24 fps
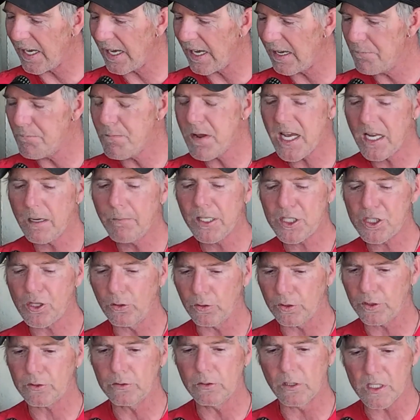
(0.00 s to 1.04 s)
And me and a bunch of
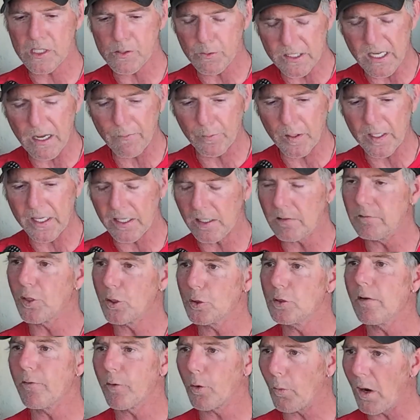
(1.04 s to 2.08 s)
old schoolers, we're definitely getting a
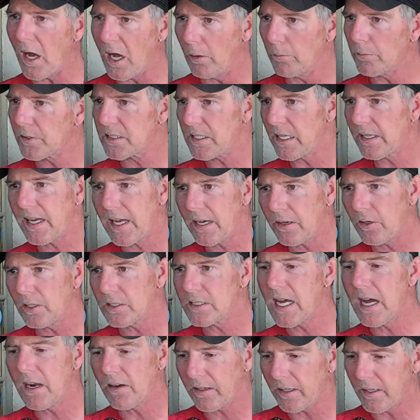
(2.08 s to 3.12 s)
little overwhelmed because I can't go to
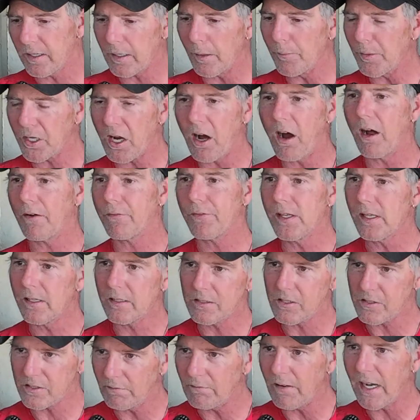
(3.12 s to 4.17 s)
town and get a cup of coffee because
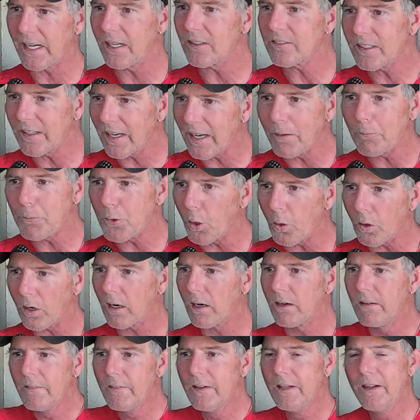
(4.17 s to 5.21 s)
there's a line out the damn
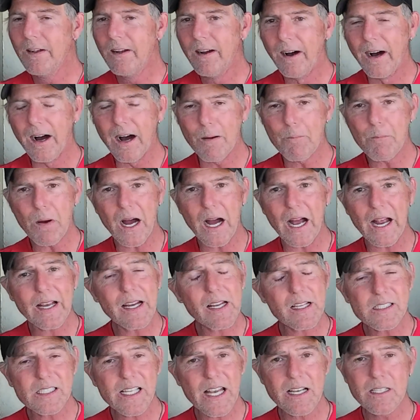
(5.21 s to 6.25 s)
door. I
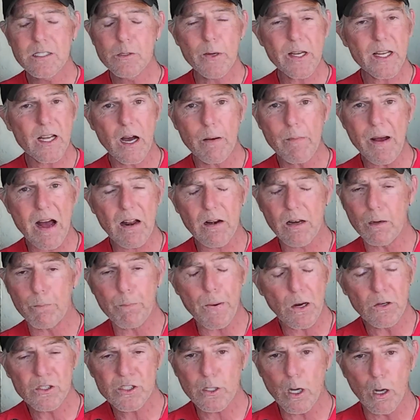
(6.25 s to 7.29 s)
got to say, as we come out in a
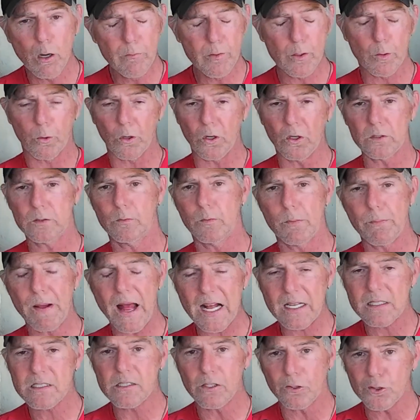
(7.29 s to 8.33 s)
post-COVID world and we're
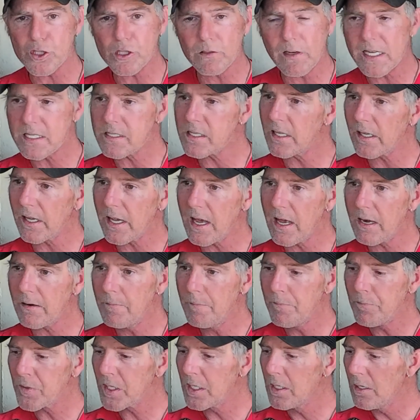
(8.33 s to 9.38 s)
back socializing again,
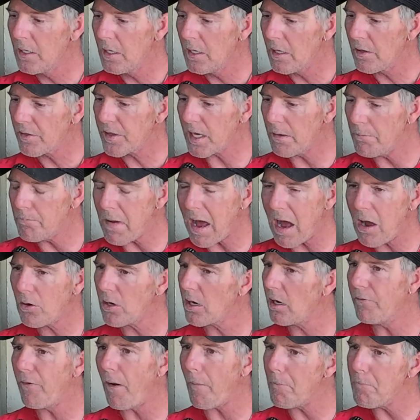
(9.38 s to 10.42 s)
the
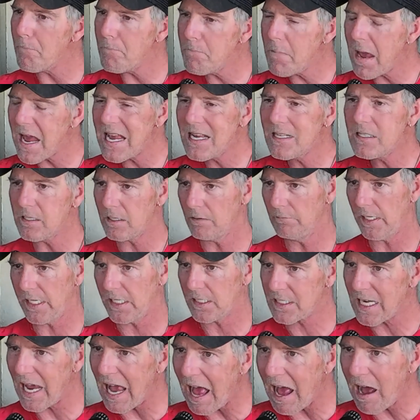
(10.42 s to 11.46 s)
amount of amazingly
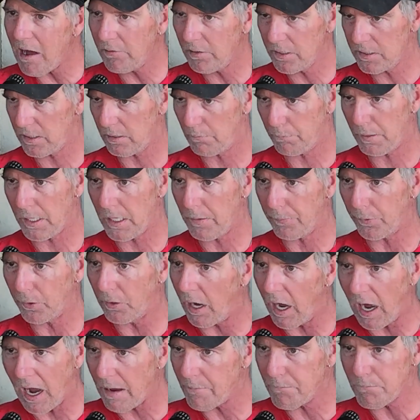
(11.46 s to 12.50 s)
talented
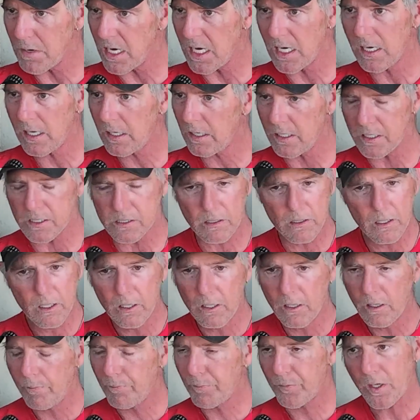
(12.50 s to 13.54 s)
people I'm meeting is
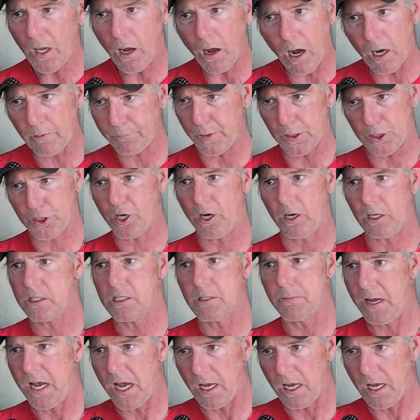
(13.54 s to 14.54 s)
off the charts, man.